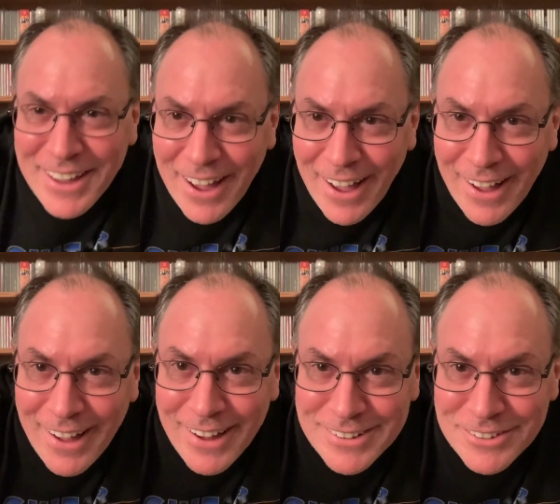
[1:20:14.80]

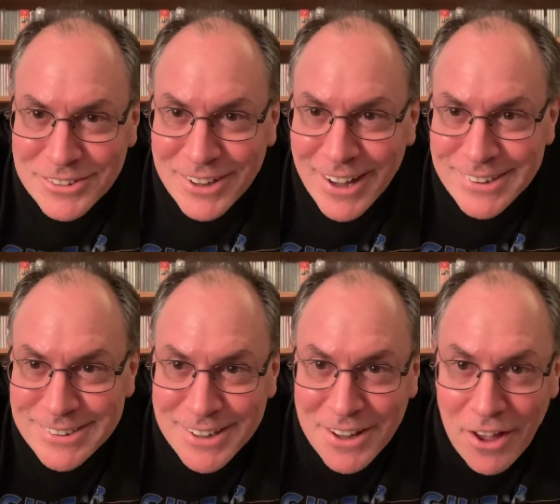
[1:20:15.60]
I love you guys.
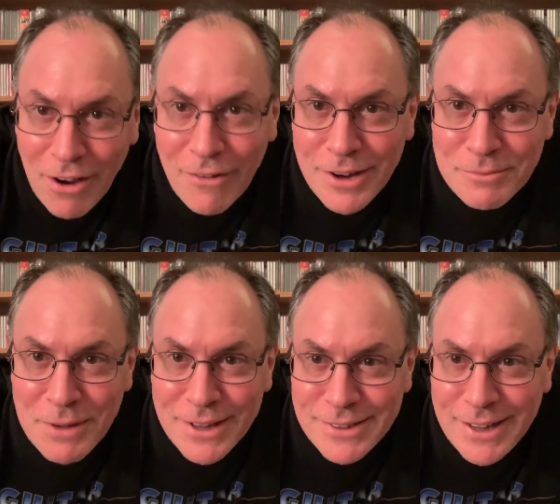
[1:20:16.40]
All right,
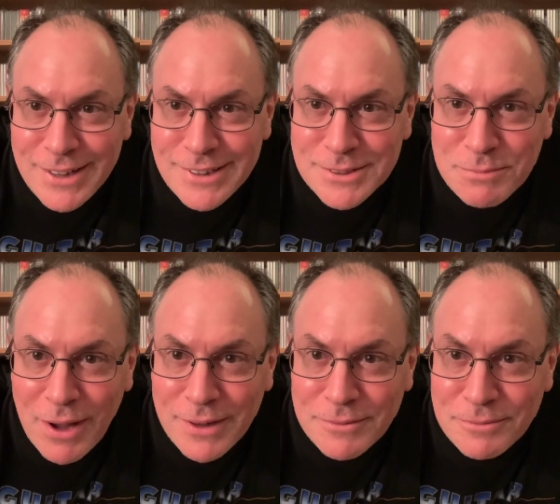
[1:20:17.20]
man. Take it easy. Bye.